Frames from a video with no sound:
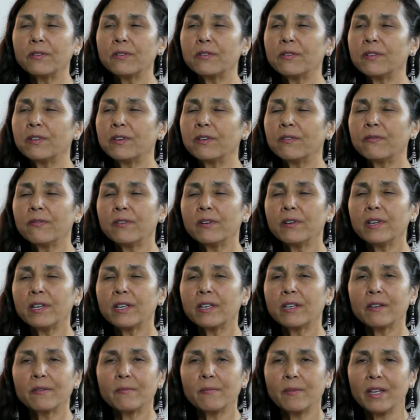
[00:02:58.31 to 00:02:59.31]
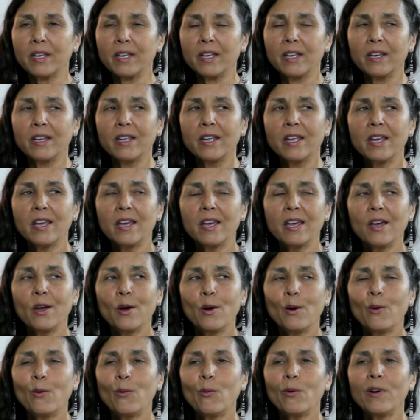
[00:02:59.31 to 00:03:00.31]
and they're very committed.
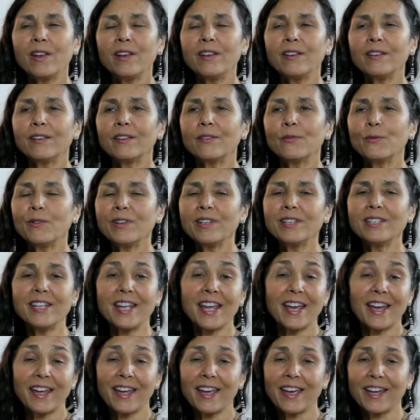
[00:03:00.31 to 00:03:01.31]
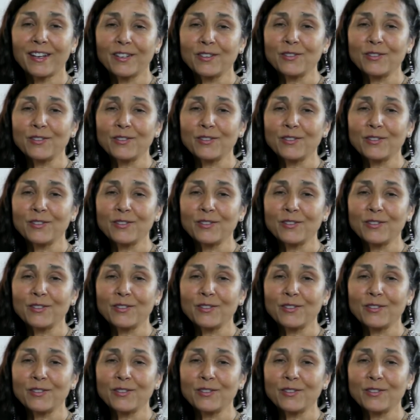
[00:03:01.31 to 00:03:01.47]
One day I had a